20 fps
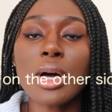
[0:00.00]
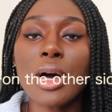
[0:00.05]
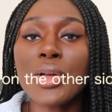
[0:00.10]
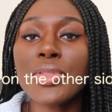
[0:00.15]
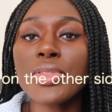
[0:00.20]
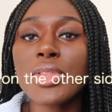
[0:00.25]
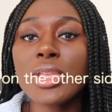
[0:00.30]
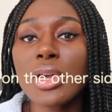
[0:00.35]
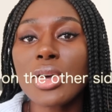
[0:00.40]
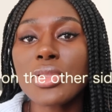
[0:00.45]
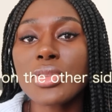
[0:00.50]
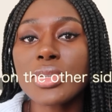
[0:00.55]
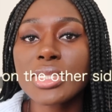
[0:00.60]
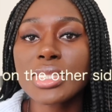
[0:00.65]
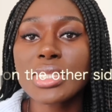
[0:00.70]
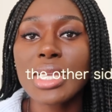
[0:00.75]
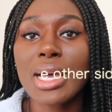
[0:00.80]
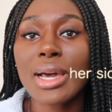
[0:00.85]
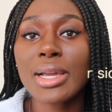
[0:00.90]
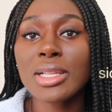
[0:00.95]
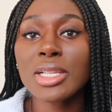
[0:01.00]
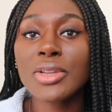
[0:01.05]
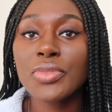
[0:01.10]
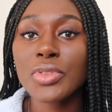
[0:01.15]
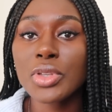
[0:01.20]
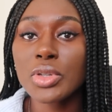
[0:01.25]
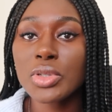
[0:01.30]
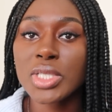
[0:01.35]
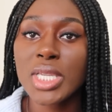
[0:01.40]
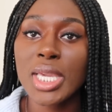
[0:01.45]
on the other side of
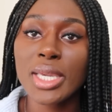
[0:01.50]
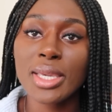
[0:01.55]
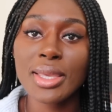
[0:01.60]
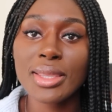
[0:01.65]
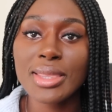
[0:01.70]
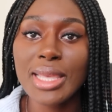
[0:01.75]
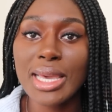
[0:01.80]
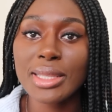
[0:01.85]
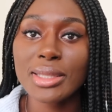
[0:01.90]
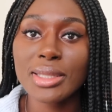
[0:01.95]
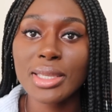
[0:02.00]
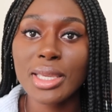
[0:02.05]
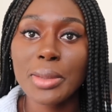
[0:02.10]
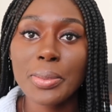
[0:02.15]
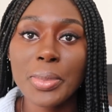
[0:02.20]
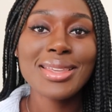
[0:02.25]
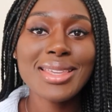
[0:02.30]
you taking that leap.